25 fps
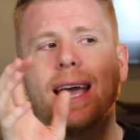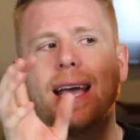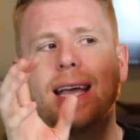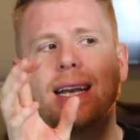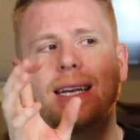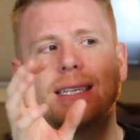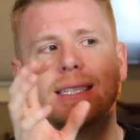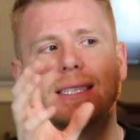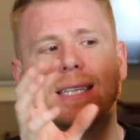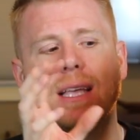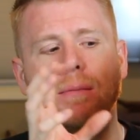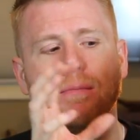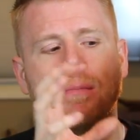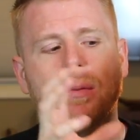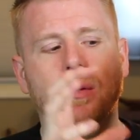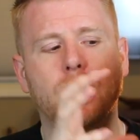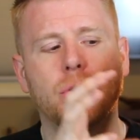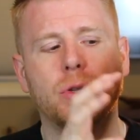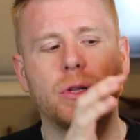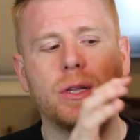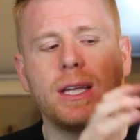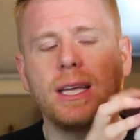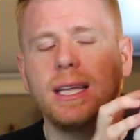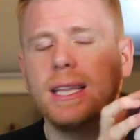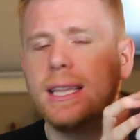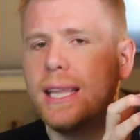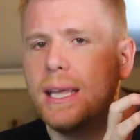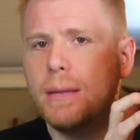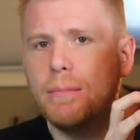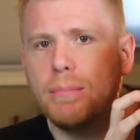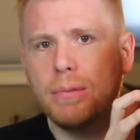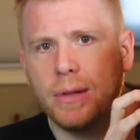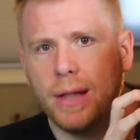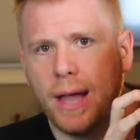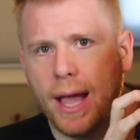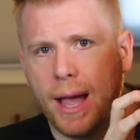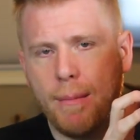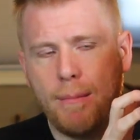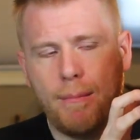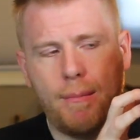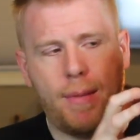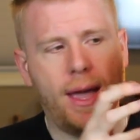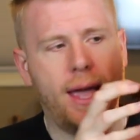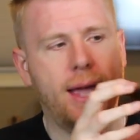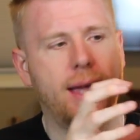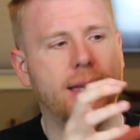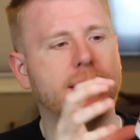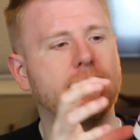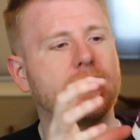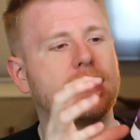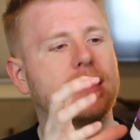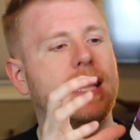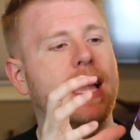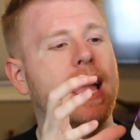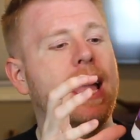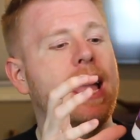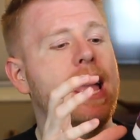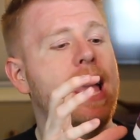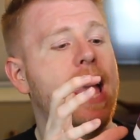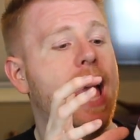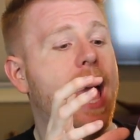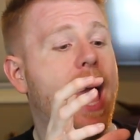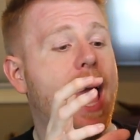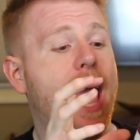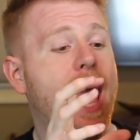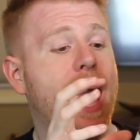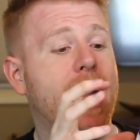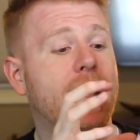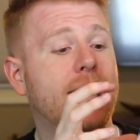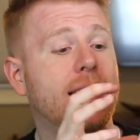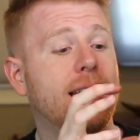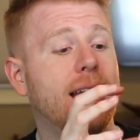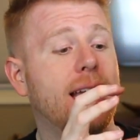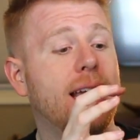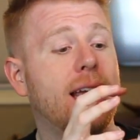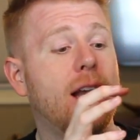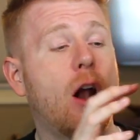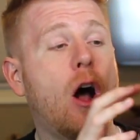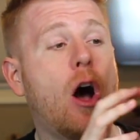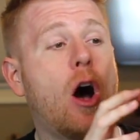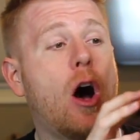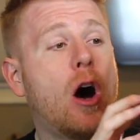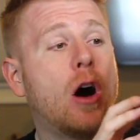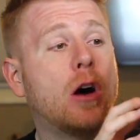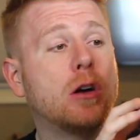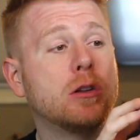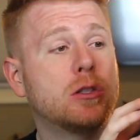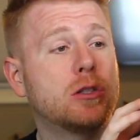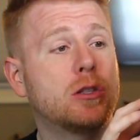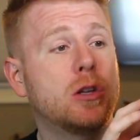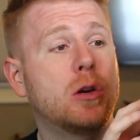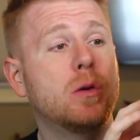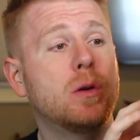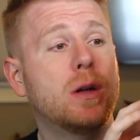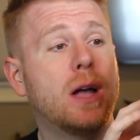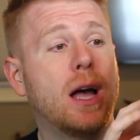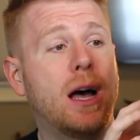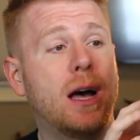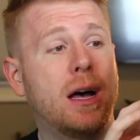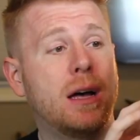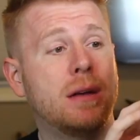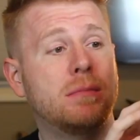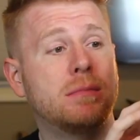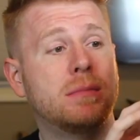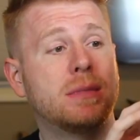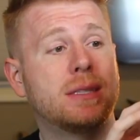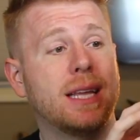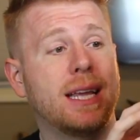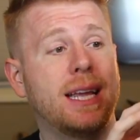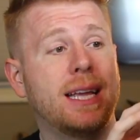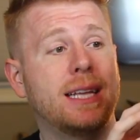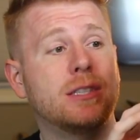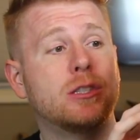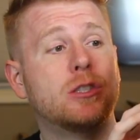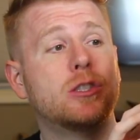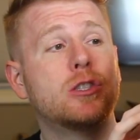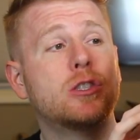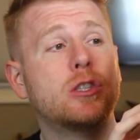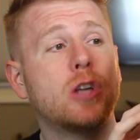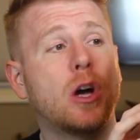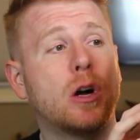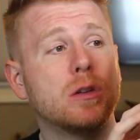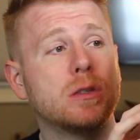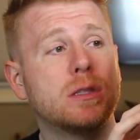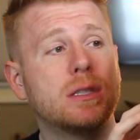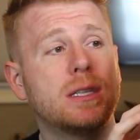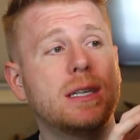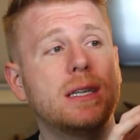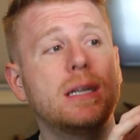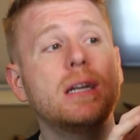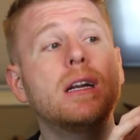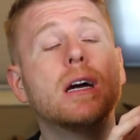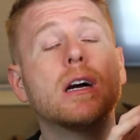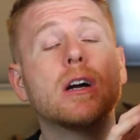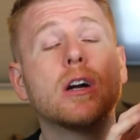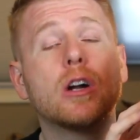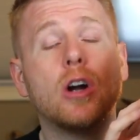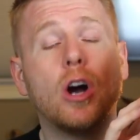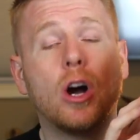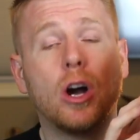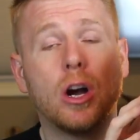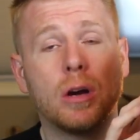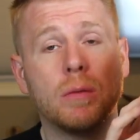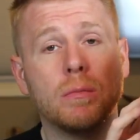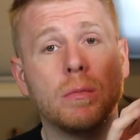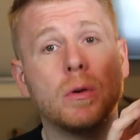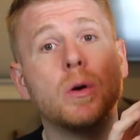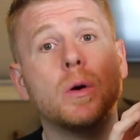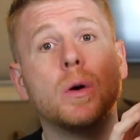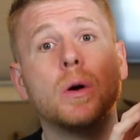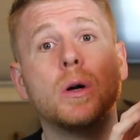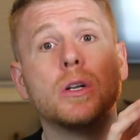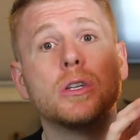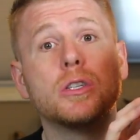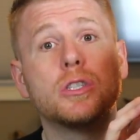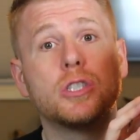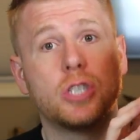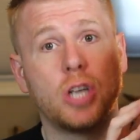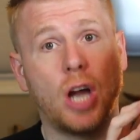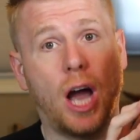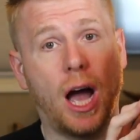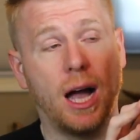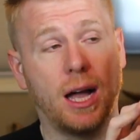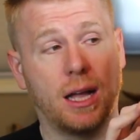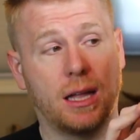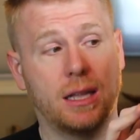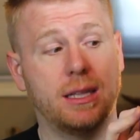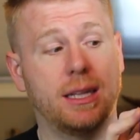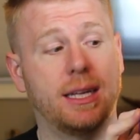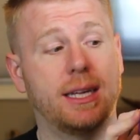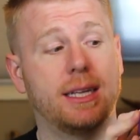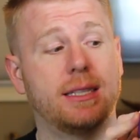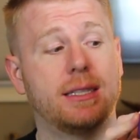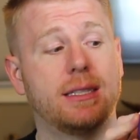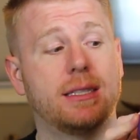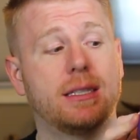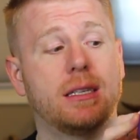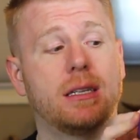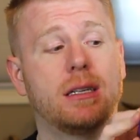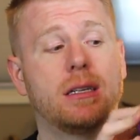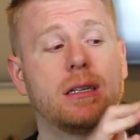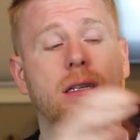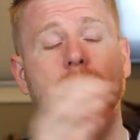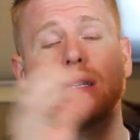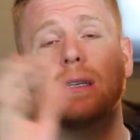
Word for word: It is completely plant-based, and it also comes in salted caramel chocolate.